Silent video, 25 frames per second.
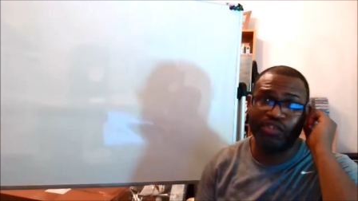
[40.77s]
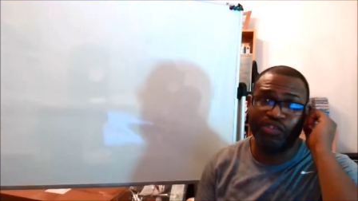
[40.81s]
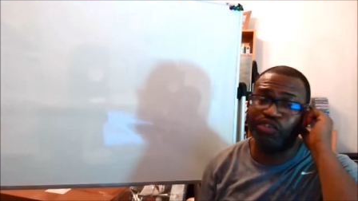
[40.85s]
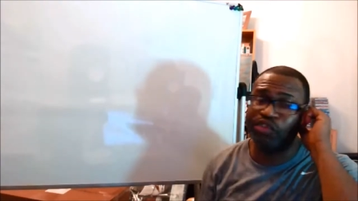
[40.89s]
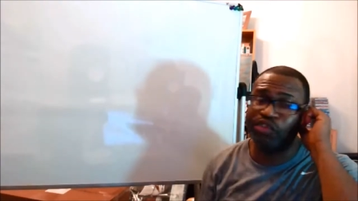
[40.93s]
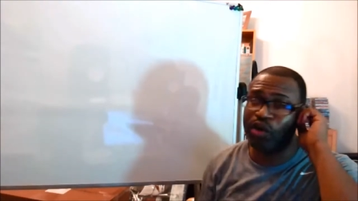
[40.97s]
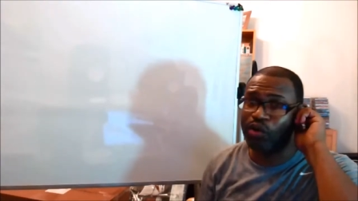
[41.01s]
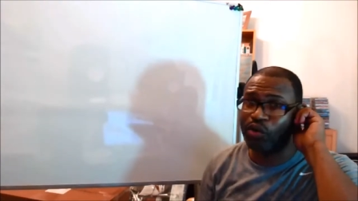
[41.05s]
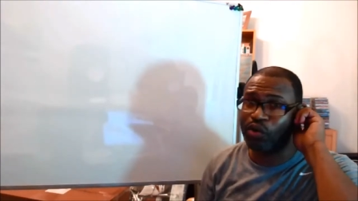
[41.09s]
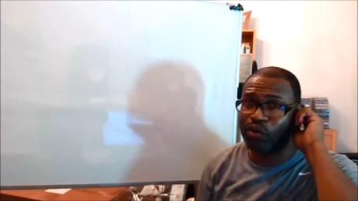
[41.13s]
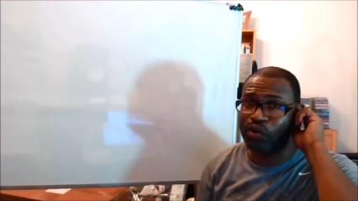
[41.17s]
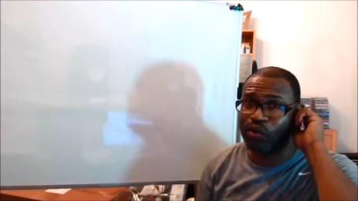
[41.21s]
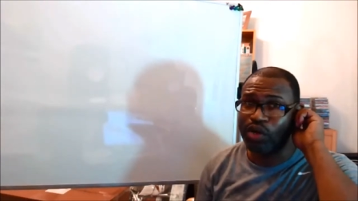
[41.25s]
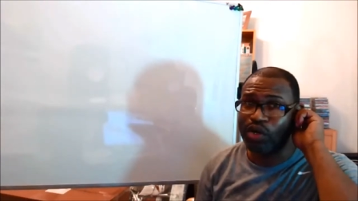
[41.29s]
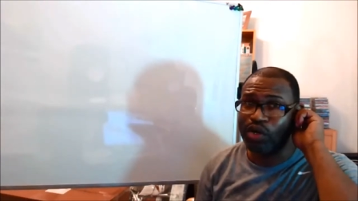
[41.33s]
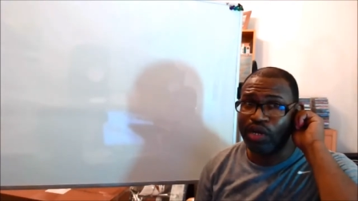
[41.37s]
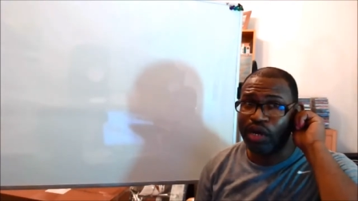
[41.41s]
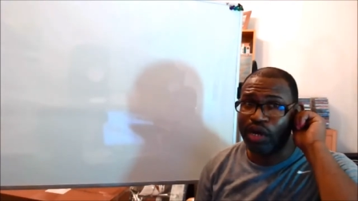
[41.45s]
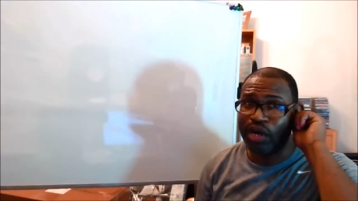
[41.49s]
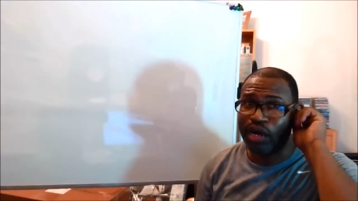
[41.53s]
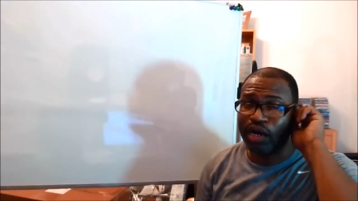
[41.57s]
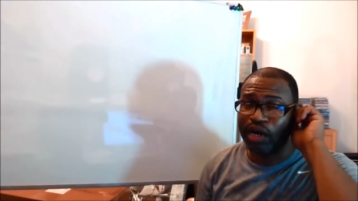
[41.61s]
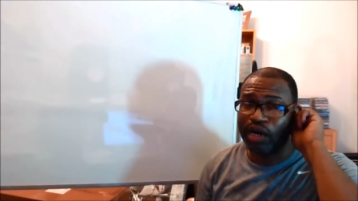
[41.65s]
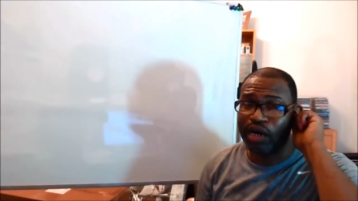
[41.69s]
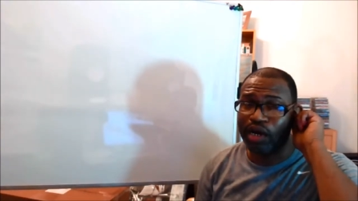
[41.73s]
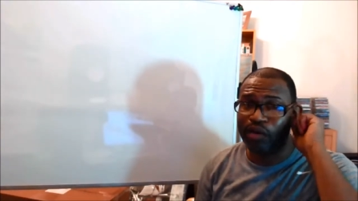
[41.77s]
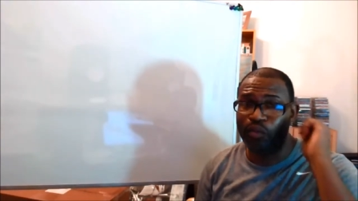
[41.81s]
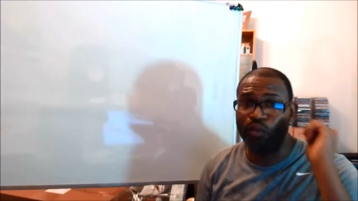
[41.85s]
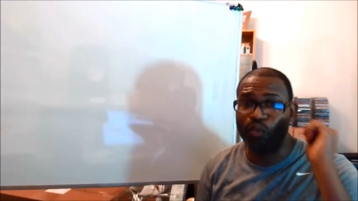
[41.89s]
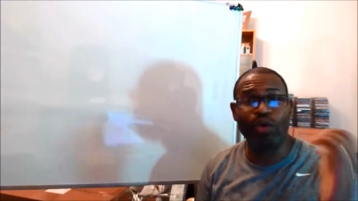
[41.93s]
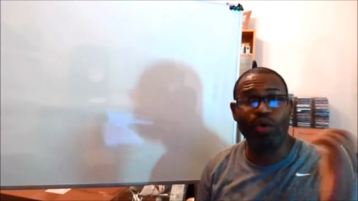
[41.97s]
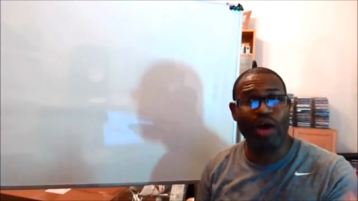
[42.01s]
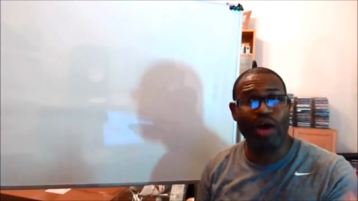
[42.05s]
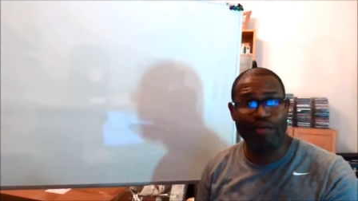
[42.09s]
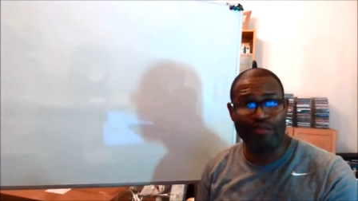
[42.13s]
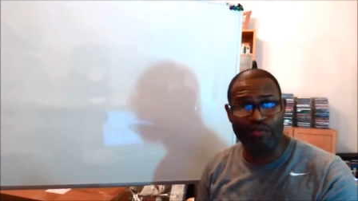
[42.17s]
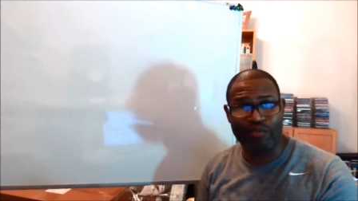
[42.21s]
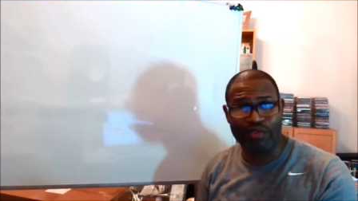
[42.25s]
So
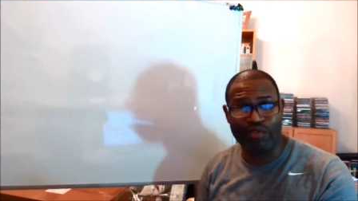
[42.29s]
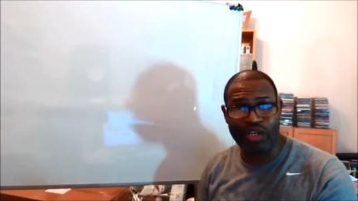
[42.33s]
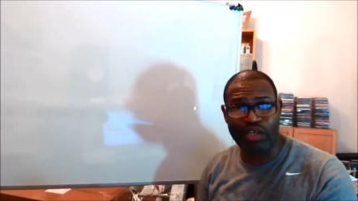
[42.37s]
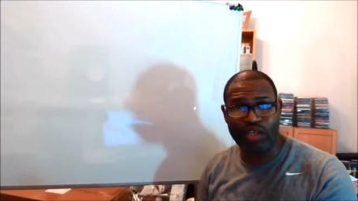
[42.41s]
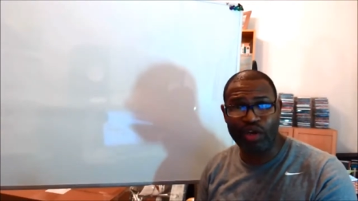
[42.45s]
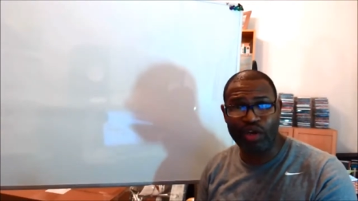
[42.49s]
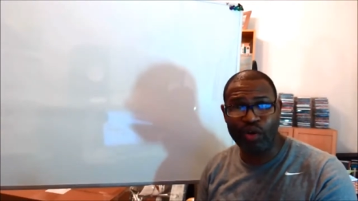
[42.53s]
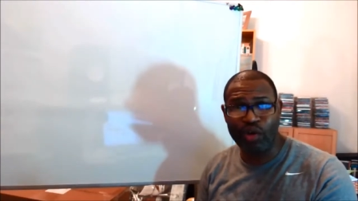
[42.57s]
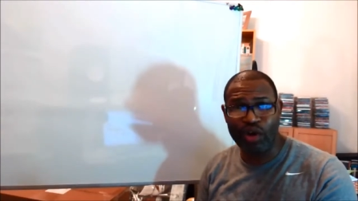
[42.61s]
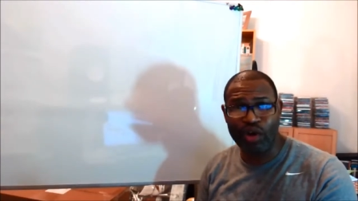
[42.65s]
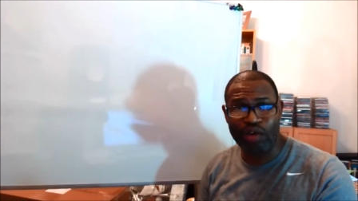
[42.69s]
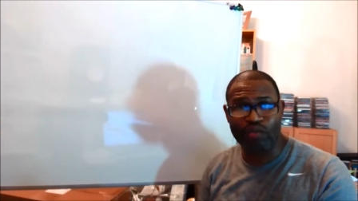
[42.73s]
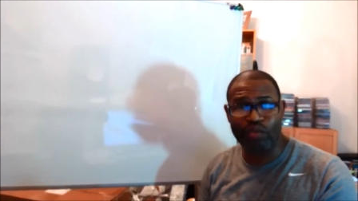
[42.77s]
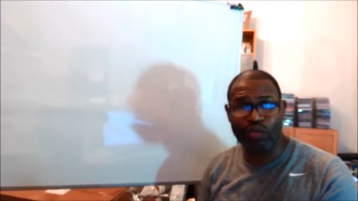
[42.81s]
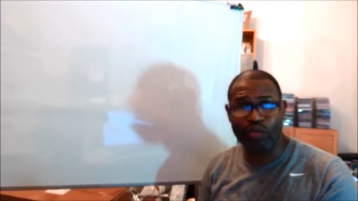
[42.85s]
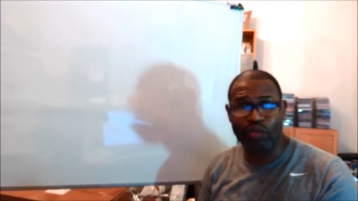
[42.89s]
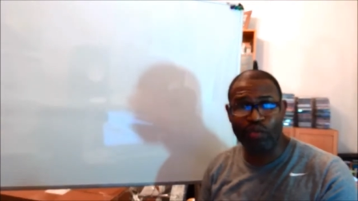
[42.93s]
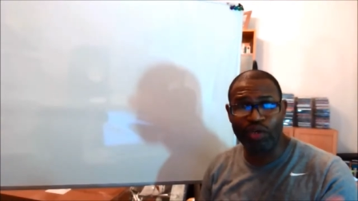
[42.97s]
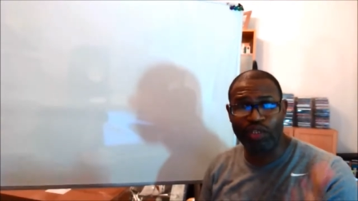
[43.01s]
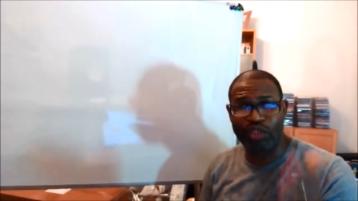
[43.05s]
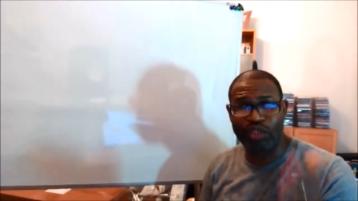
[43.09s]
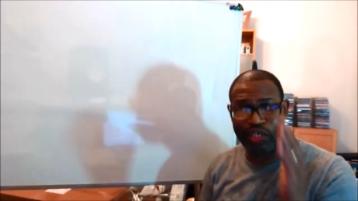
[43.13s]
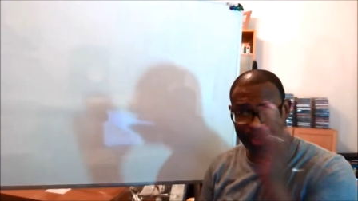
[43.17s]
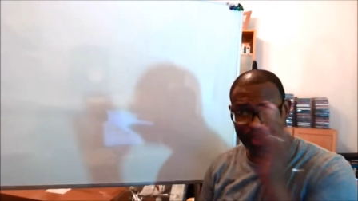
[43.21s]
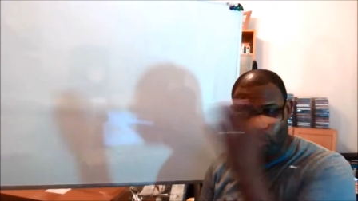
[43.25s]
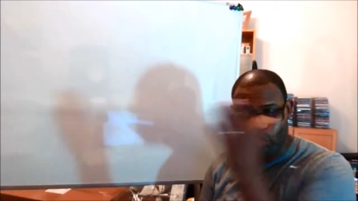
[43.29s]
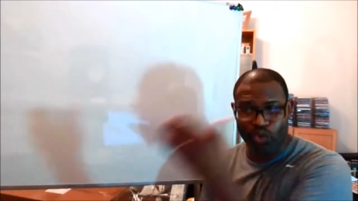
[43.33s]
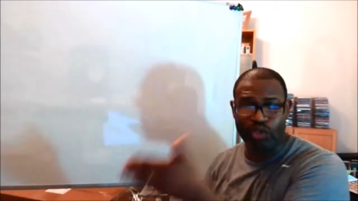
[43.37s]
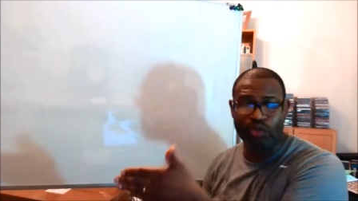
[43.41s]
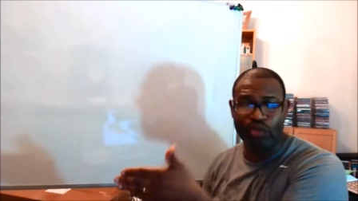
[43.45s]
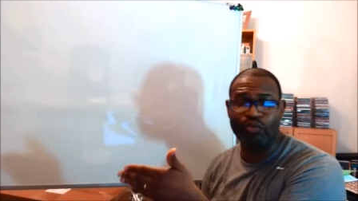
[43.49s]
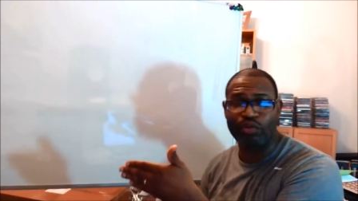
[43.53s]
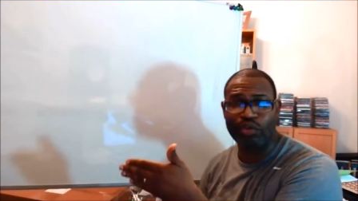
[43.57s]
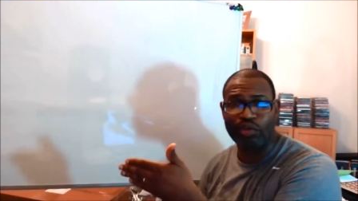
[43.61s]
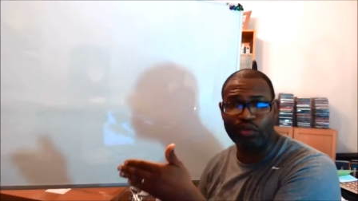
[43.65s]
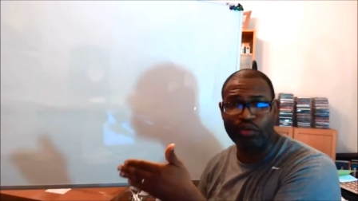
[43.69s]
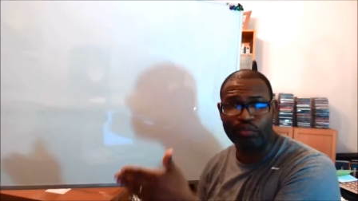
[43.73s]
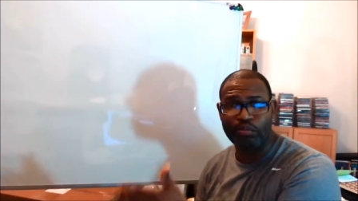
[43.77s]
we'll have a video every week that you
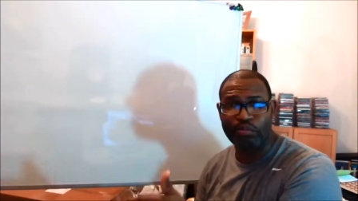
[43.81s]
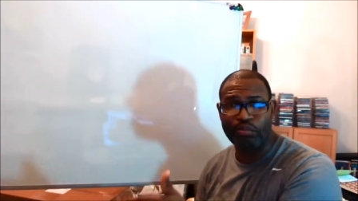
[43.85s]
can